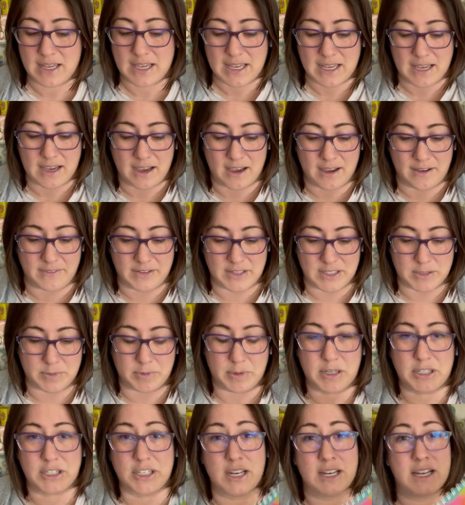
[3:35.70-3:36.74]
of
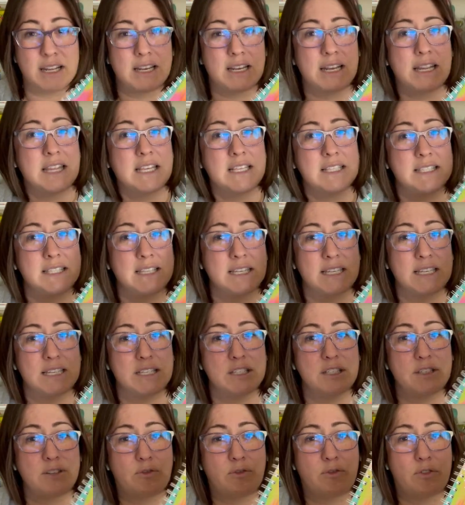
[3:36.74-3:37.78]
inspiration. And this
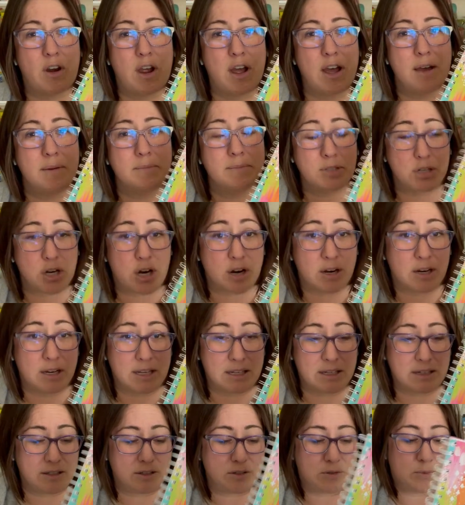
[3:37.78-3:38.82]
is from
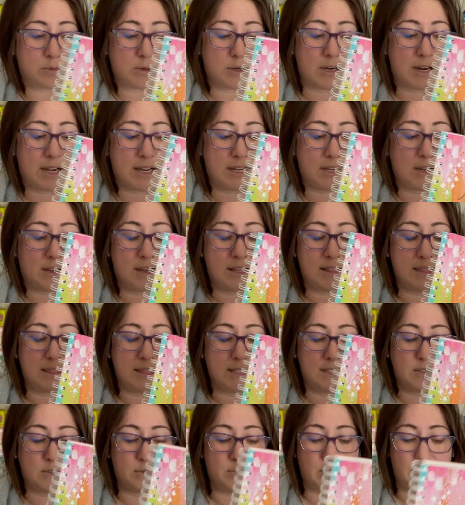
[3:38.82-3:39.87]
Target is where I got
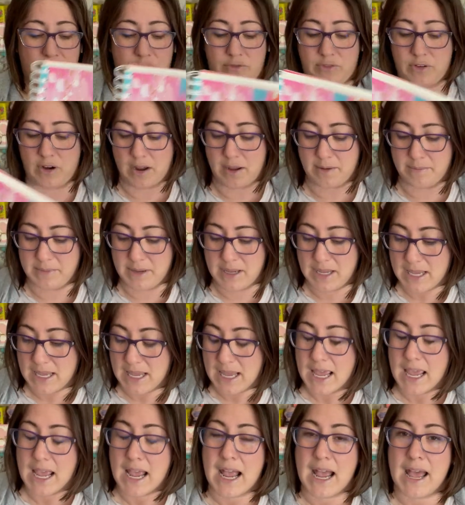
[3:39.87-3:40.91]
this one from.
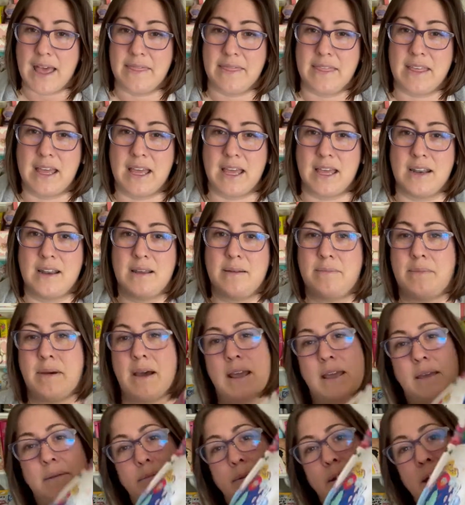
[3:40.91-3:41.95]
And then
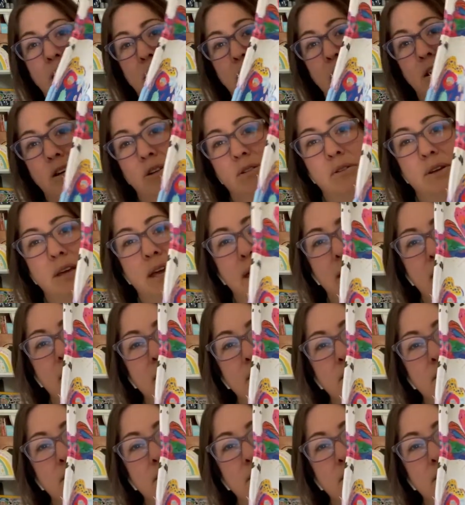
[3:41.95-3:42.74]
my pillowcase